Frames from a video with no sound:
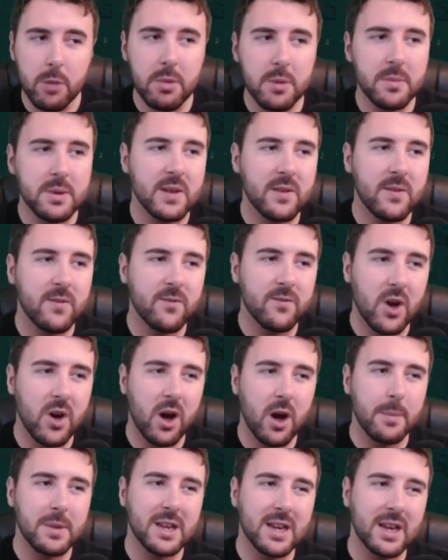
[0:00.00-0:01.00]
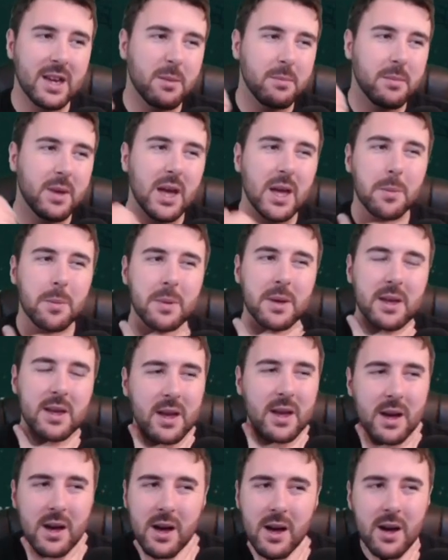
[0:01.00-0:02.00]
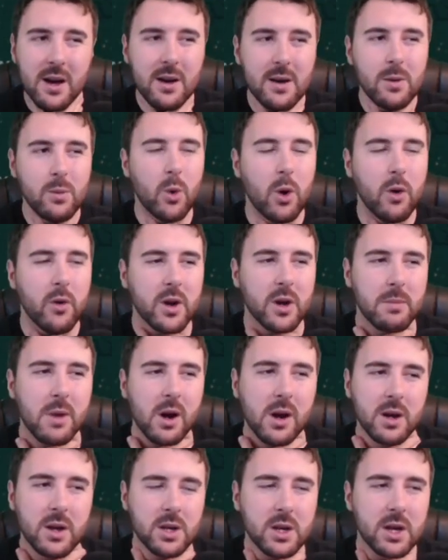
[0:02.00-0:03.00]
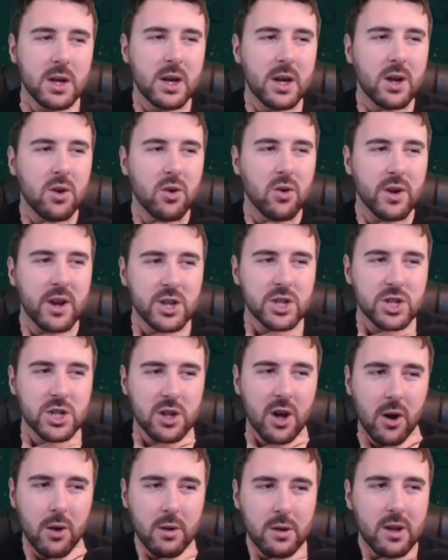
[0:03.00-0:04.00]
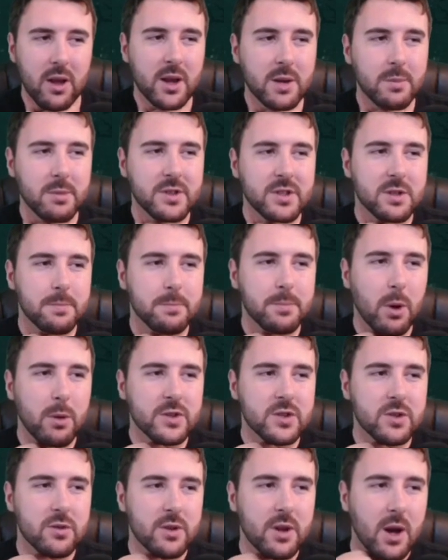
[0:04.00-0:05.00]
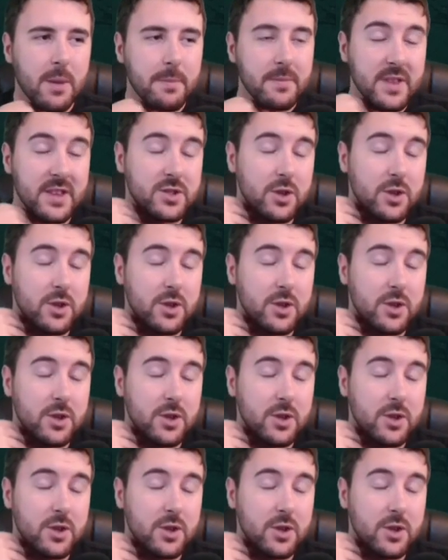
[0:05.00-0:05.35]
probably farming in maybe a uh, Warrior Monk or an Ashigaru lineman to bolster it up.